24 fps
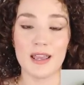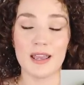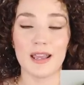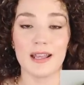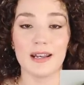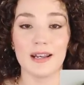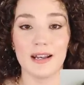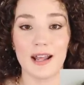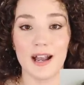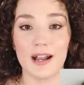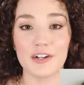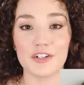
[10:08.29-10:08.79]

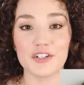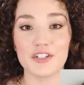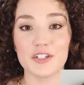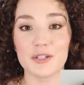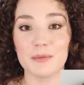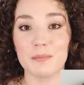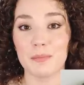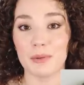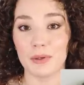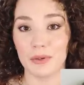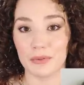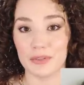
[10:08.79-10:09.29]
and it
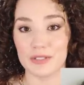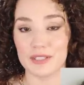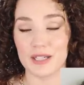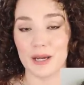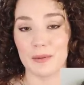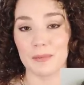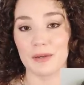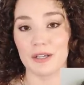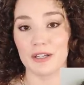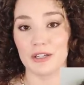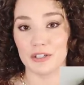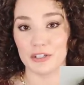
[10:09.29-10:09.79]
actually builds
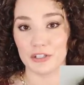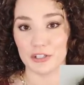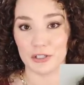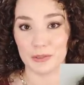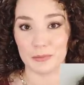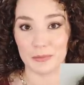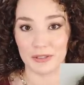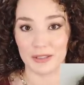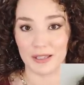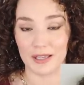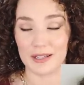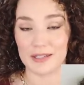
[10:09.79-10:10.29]
up and
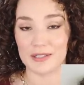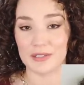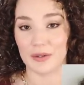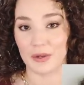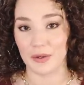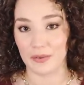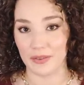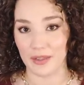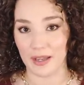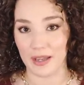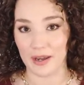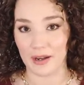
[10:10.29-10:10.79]
accumulates
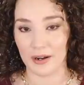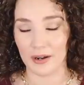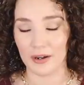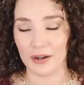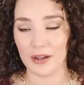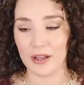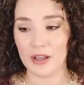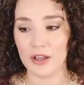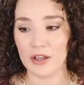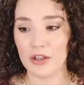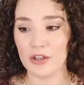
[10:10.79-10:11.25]
on the hair.